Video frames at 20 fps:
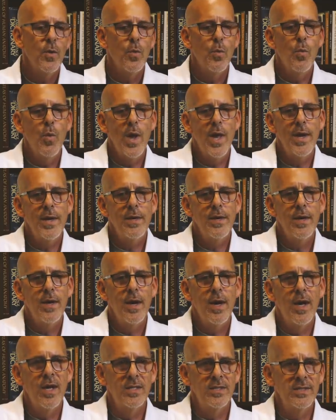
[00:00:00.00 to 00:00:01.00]
When
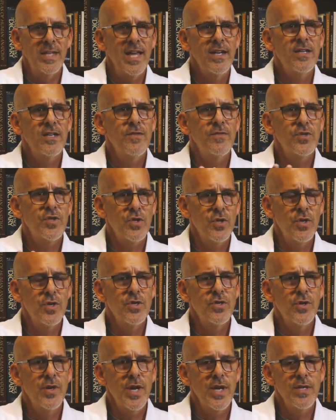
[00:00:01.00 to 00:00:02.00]
elective
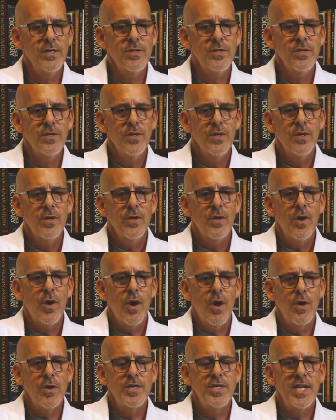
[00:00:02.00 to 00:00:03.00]
surgeries,
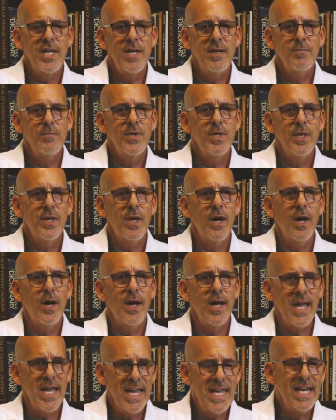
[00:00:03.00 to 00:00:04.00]
are deemed
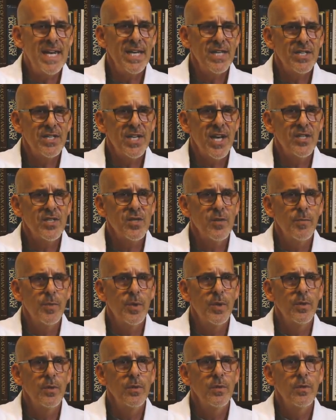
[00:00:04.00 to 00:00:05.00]
uh,
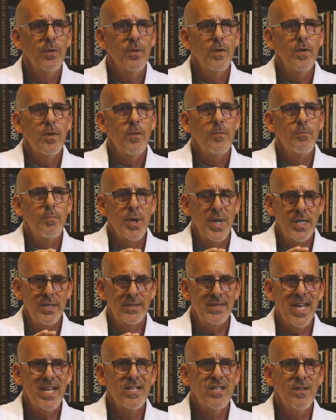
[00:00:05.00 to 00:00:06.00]
inaccessible, but
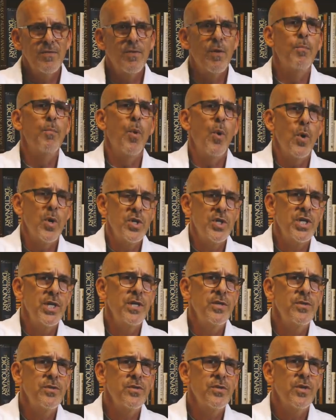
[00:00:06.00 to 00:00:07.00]
elective
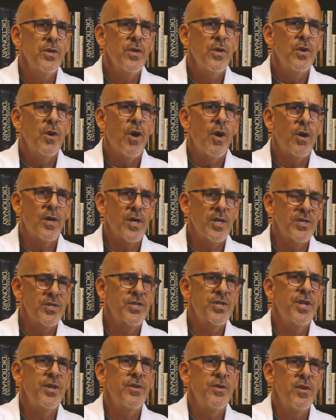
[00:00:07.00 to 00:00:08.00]
abortions are
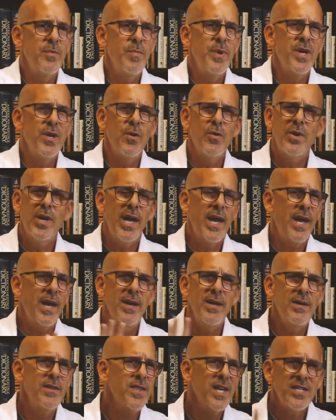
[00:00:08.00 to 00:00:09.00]
considered to be
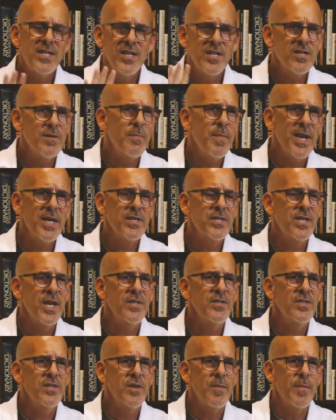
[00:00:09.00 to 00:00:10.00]
okay, that doesn't make
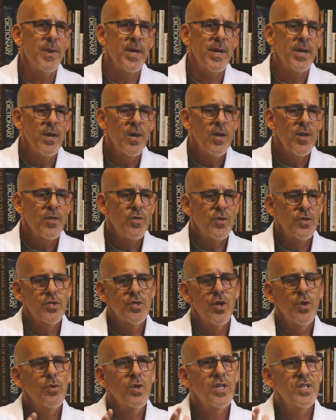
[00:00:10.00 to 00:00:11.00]
sense to me. There's
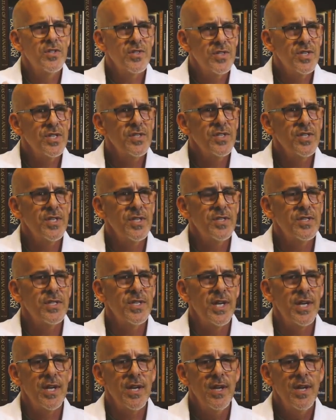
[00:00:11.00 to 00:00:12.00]
no
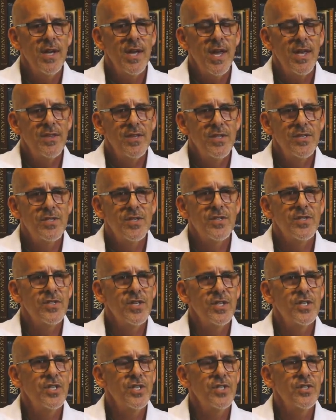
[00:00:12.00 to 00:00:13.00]
consistency, and these
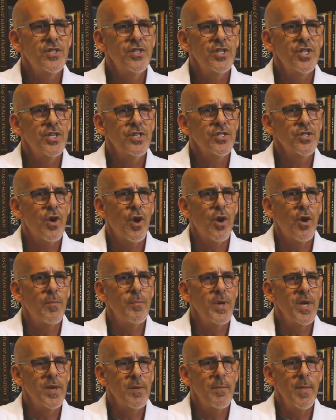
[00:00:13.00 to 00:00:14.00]
decisions just are
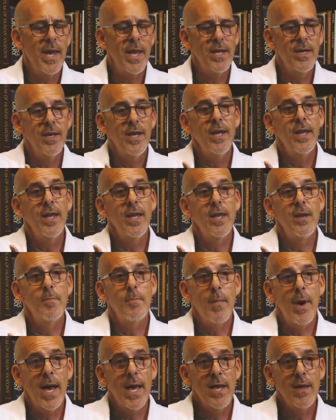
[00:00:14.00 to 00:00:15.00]
being made,
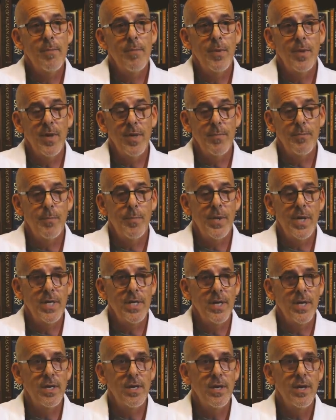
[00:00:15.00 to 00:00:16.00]
in my
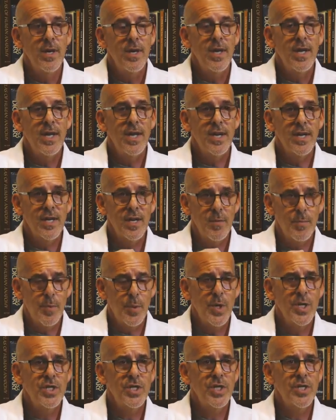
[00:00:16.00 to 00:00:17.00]
opinion, in a
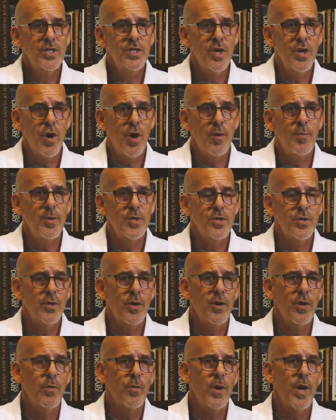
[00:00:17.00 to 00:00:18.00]
capricious and
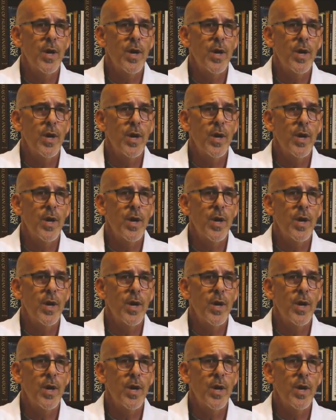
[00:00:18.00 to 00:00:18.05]
arbitrary